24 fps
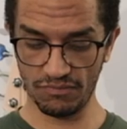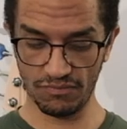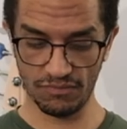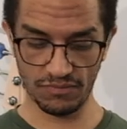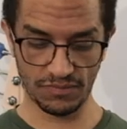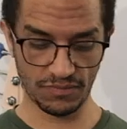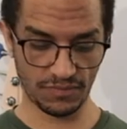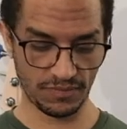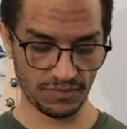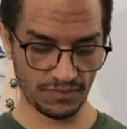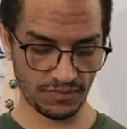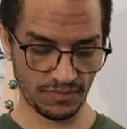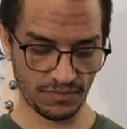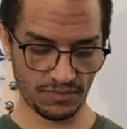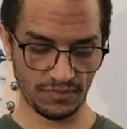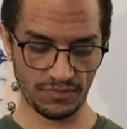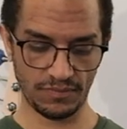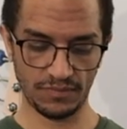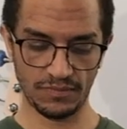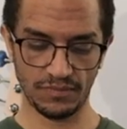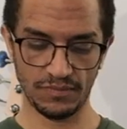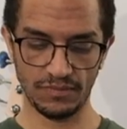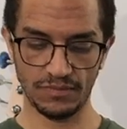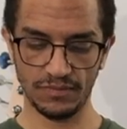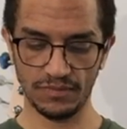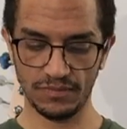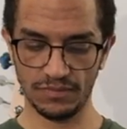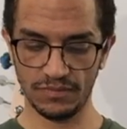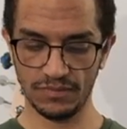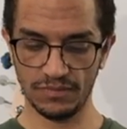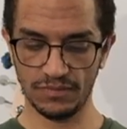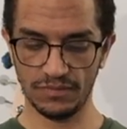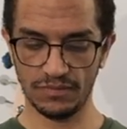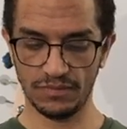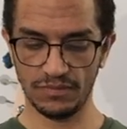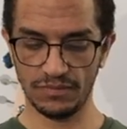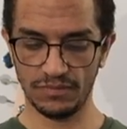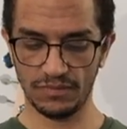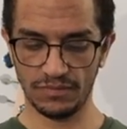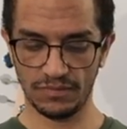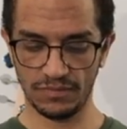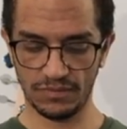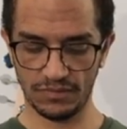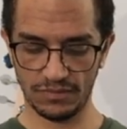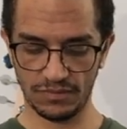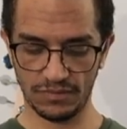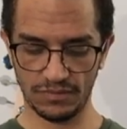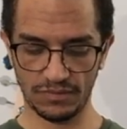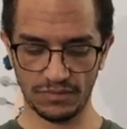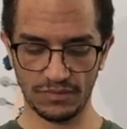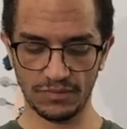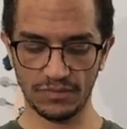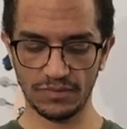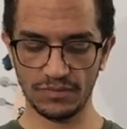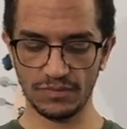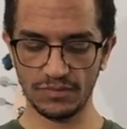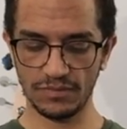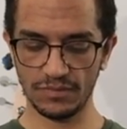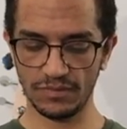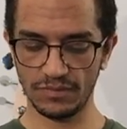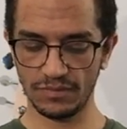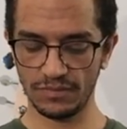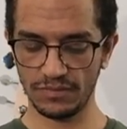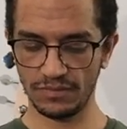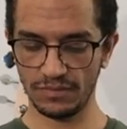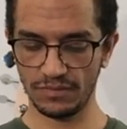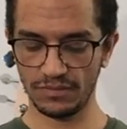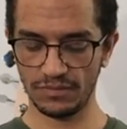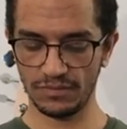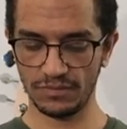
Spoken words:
Nothing is said.